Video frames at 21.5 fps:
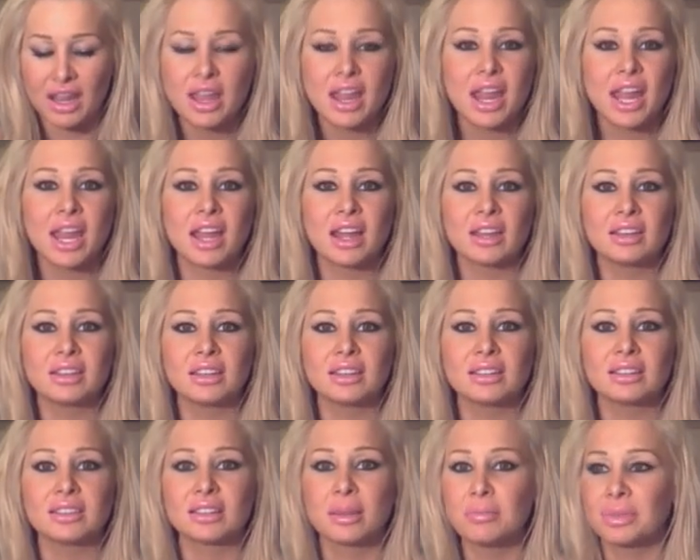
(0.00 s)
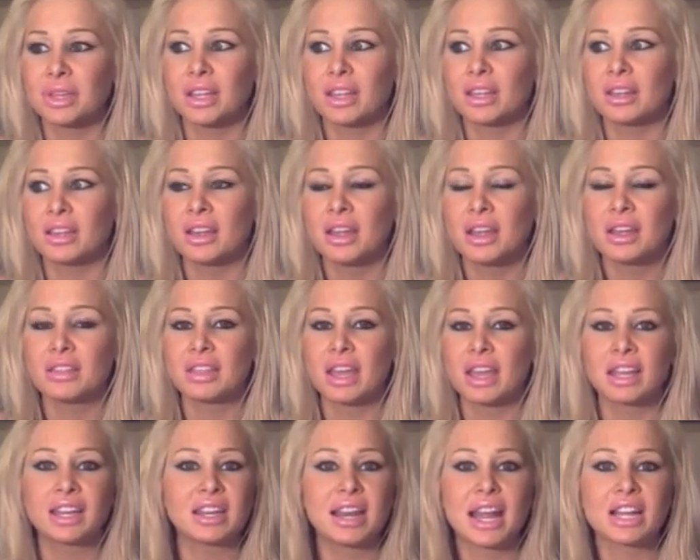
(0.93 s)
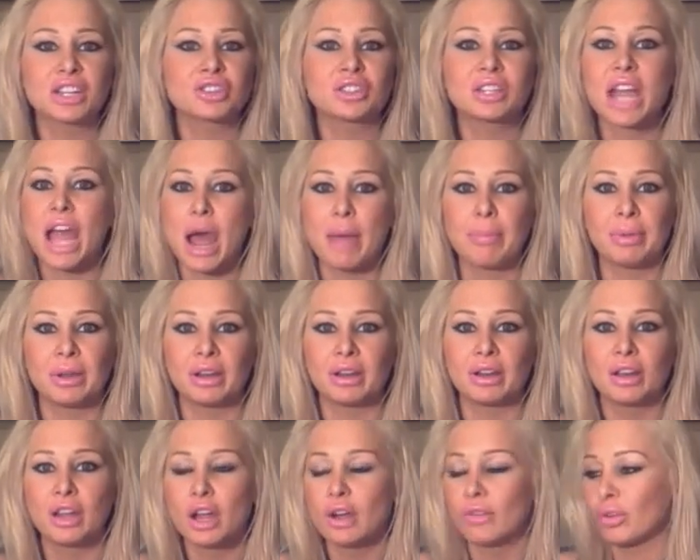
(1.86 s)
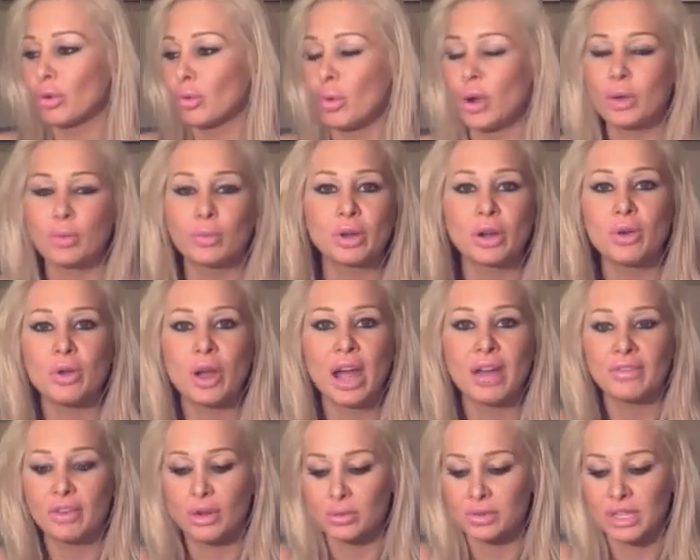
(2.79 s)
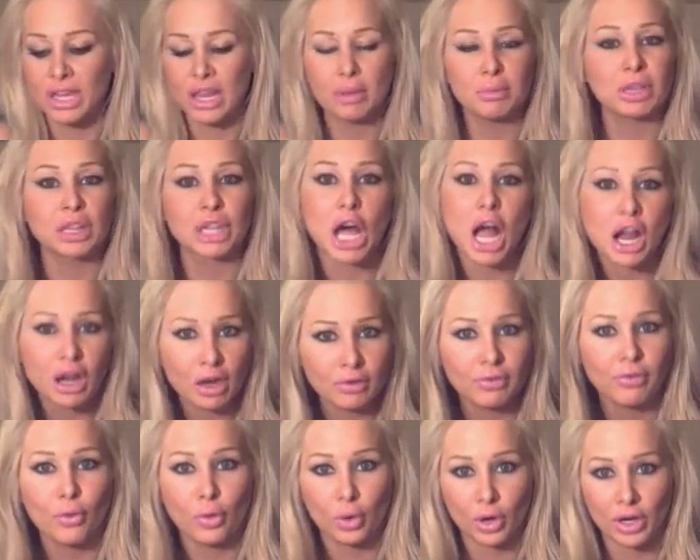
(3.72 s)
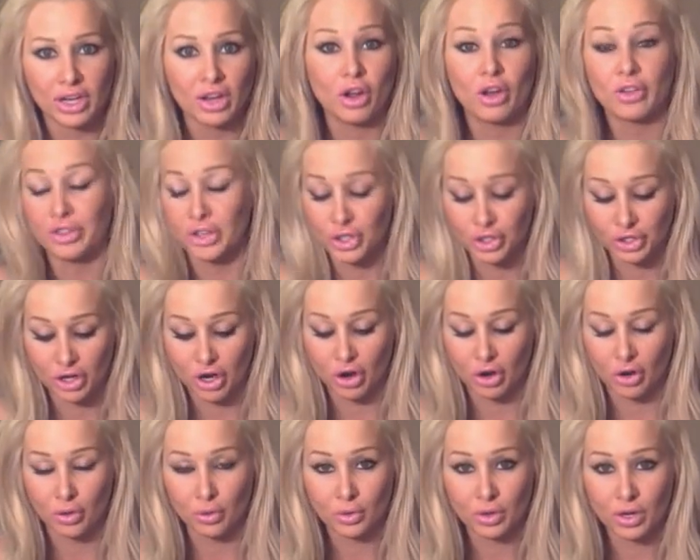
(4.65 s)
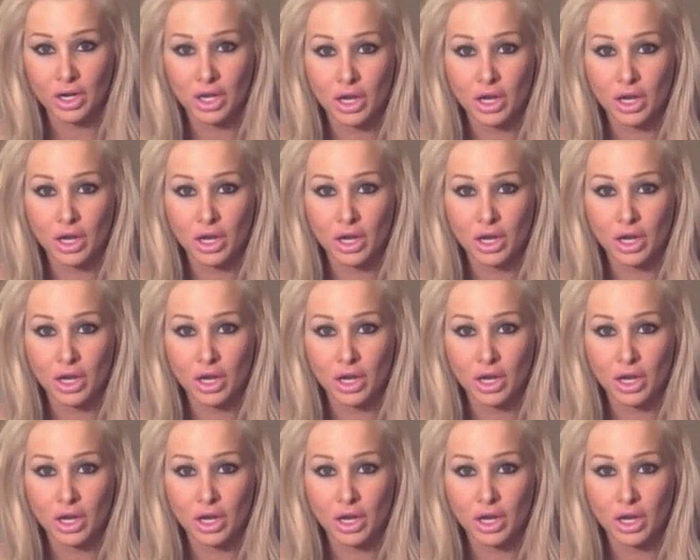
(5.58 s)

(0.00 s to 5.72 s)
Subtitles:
And it's something that can actually happen. For one, we don't have no damn Glock 40 on the show.